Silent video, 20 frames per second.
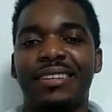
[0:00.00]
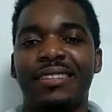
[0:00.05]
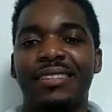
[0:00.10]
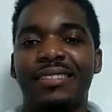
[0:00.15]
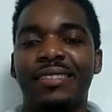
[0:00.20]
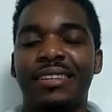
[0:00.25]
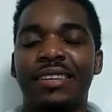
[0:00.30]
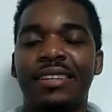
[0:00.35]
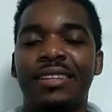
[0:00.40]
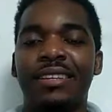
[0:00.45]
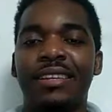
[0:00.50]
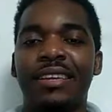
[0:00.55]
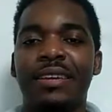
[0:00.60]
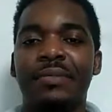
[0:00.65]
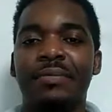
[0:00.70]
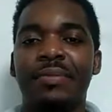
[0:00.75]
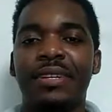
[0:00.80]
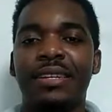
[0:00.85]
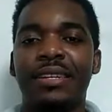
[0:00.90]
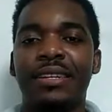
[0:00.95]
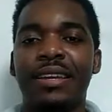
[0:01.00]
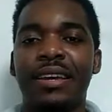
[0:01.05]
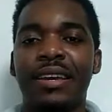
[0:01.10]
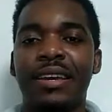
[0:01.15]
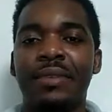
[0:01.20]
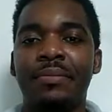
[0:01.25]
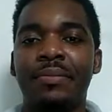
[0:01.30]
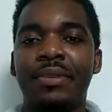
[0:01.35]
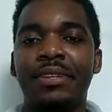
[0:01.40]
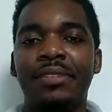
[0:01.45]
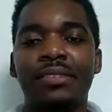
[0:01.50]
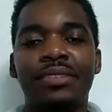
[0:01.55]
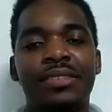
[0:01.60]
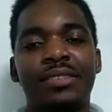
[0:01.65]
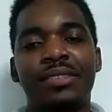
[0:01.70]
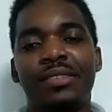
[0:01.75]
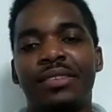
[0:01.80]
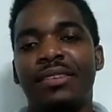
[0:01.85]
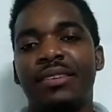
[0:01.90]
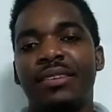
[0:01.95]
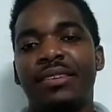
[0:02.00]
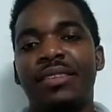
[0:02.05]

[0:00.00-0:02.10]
Seeing the epididymis,